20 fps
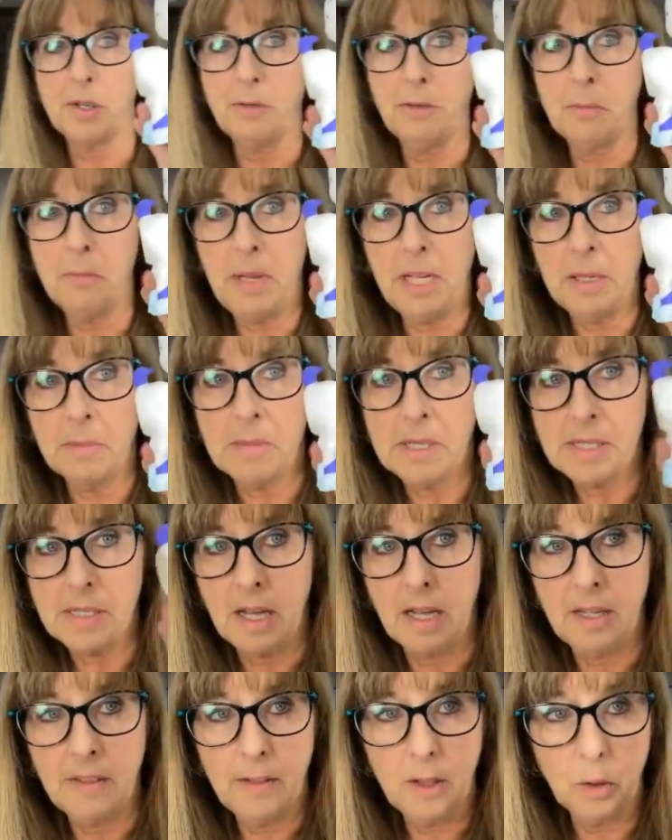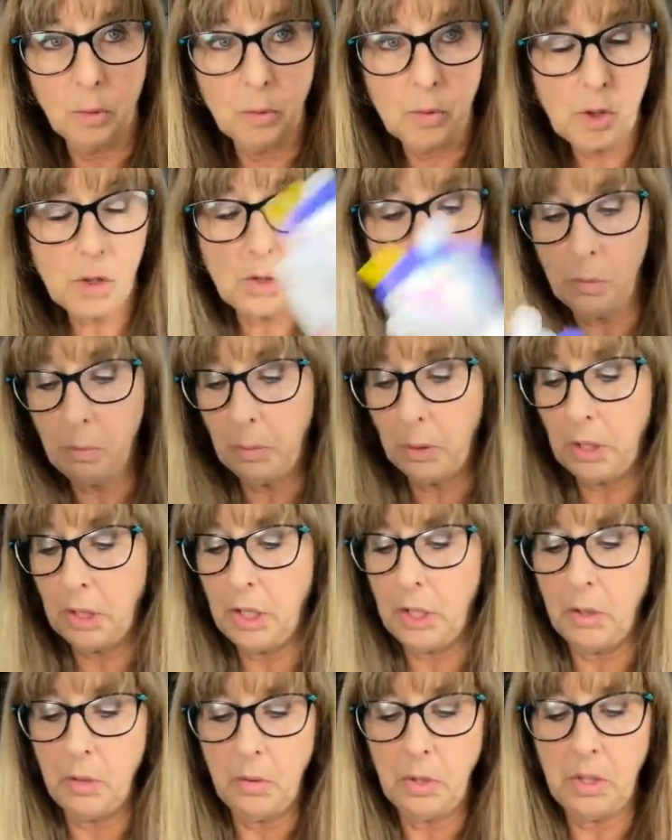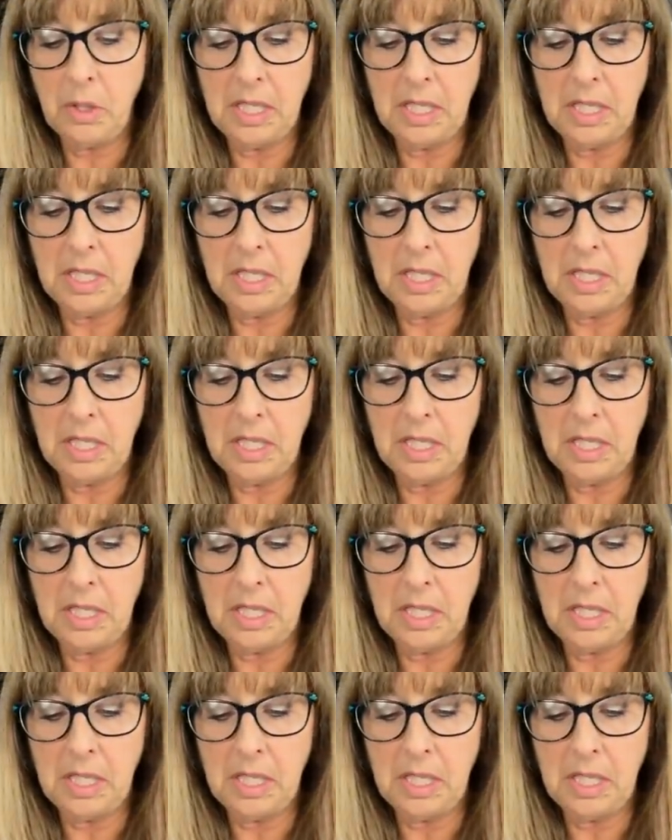are from Amazon. They're super cute.